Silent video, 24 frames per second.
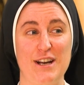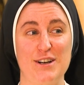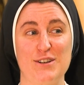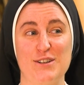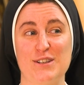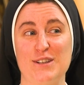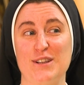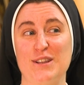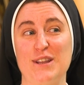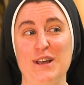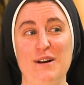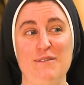I
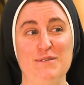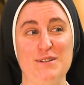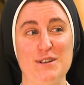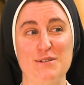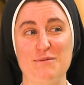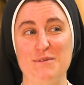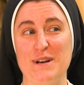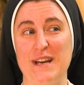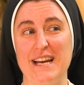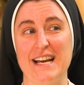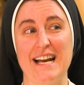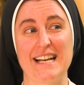just loved
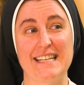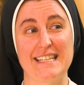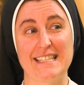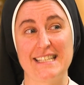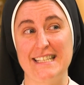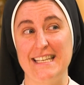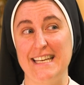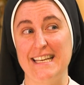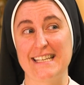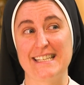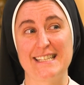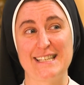it when I got to
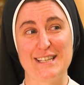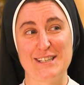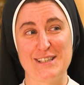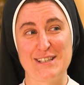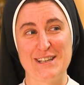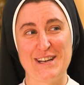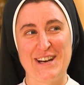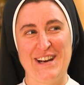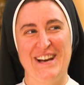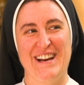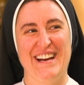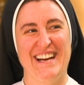see a
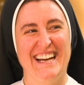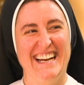sister.